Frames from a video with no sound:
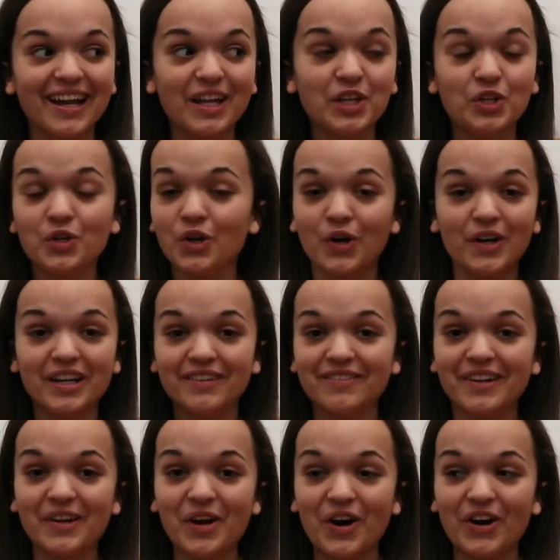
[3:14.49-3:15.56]
you don't
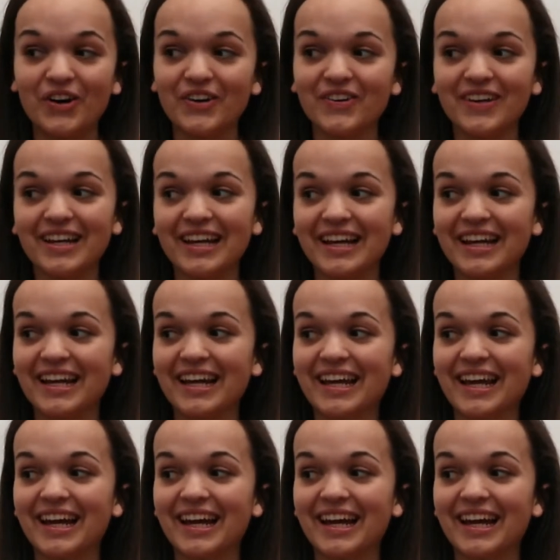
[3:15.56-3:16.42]
even know. Like,